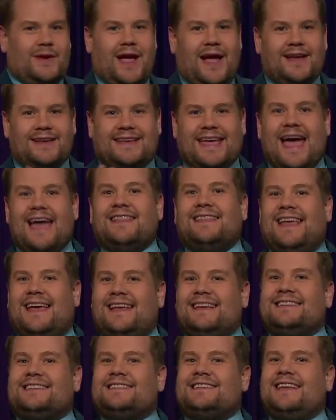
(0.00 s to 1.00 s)
And get
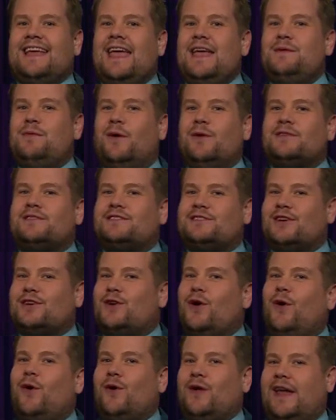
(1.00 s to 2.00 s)
this, he wants to
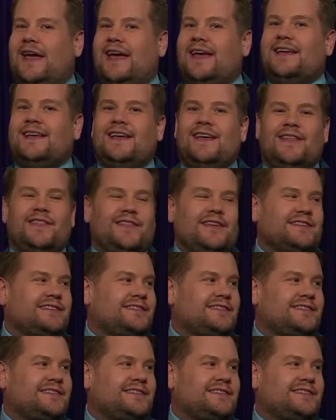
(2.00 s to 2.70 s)
call it the